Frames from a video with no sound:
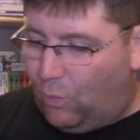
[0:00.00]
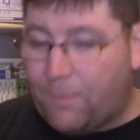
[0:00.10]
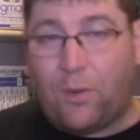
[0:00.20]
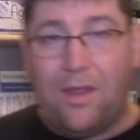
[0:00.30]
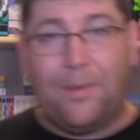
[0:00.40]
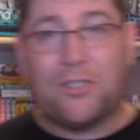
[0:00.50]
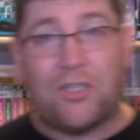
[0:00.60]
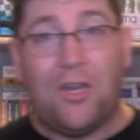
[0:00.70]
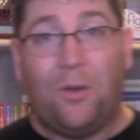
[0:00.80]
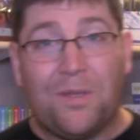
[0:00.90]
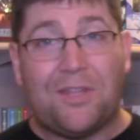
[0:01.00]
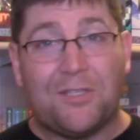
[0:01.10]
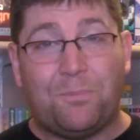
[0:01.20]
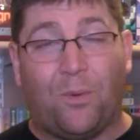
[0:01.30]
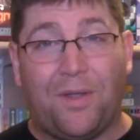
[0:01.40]
we pretty much know at
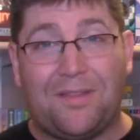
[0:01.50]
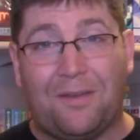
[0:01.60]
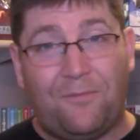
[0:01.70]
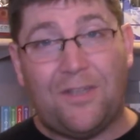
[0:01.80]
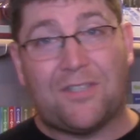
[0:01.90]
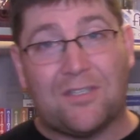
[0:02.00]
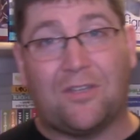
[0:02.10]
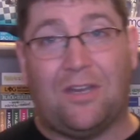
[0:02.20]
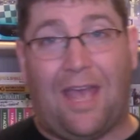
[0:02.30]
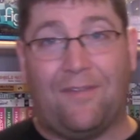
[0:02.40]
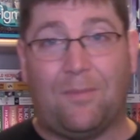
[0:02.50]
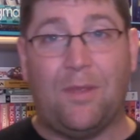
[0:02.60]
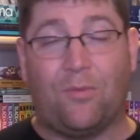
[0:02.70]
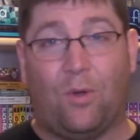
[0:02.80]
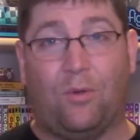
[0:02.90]
this point that Vincent's going to have to
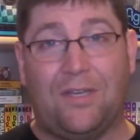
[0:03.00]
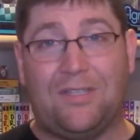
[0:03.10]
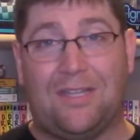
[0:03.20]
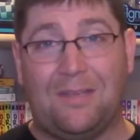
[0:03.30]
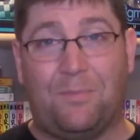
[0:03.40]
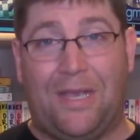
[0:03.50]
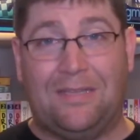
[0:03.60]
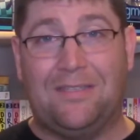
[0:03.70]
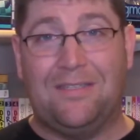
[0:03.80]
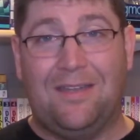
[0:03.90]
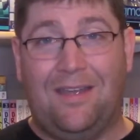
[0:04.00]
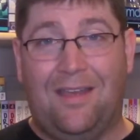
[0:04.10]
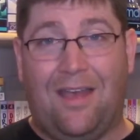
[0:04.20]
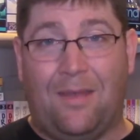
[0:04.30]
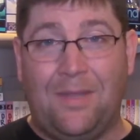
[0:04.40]
be thrown into the abyss.
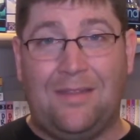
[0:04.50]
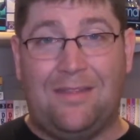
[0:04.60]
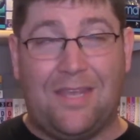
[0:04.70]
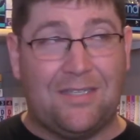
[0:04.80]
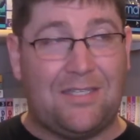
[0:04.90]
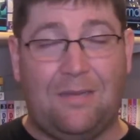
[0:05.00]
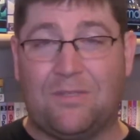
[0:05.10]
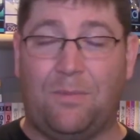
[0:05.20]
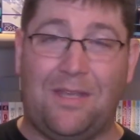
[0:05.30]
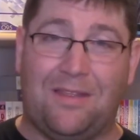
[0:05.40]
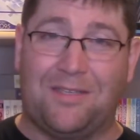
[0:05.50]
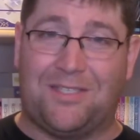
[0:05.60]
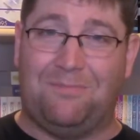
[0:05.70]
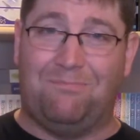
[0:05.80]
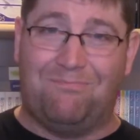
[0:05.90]
I mean, this seems to be
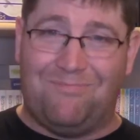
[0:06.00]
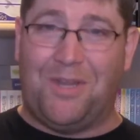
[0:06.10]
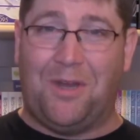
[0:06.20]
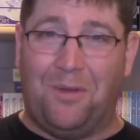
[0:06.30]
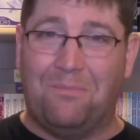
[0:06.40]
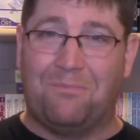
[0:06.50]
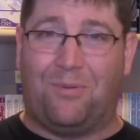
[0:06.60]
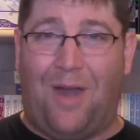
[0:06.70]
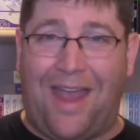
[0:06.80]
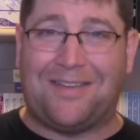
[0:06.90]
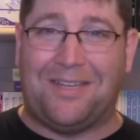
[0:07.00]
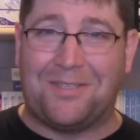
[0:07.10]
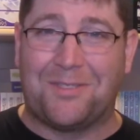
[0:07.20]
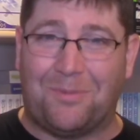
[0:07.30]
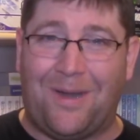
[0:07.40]
this, you know,
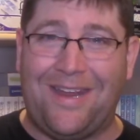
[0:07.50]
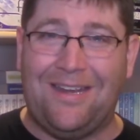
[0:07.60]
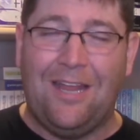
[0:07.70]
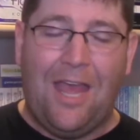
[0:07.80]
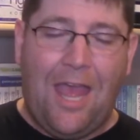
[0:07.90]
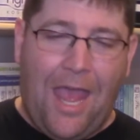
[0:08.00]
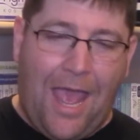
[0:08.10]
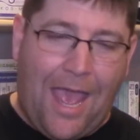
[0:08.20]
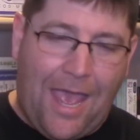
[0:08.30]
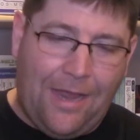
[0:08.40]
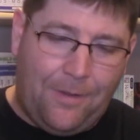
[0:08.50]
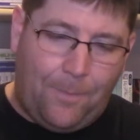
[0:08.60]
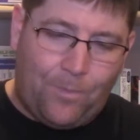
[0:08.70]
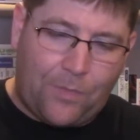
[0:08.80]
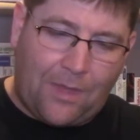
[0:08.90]
practice, right? And
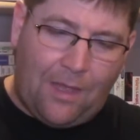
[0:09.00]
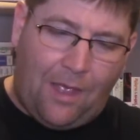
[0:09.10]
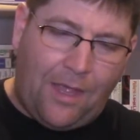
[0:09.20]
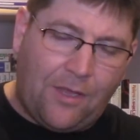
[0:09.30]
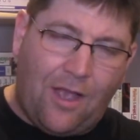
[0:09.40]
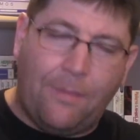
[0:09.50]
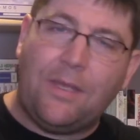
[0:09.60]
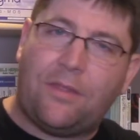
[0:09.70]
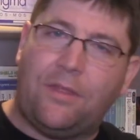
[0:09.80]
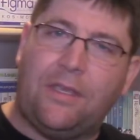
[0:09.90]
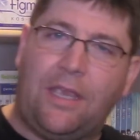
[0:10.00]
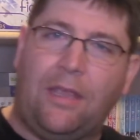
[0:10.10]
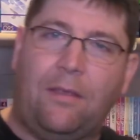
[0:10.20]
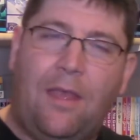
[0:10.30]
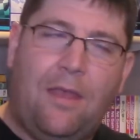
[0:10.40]
it got me
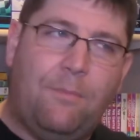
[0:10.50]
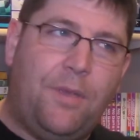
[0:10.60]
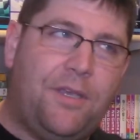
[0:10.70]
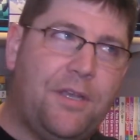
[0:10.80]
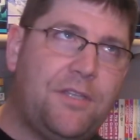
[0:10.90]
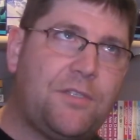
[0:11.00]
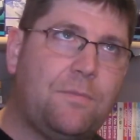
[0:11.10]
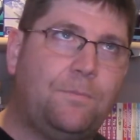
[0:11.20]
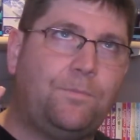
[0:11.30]
thinking because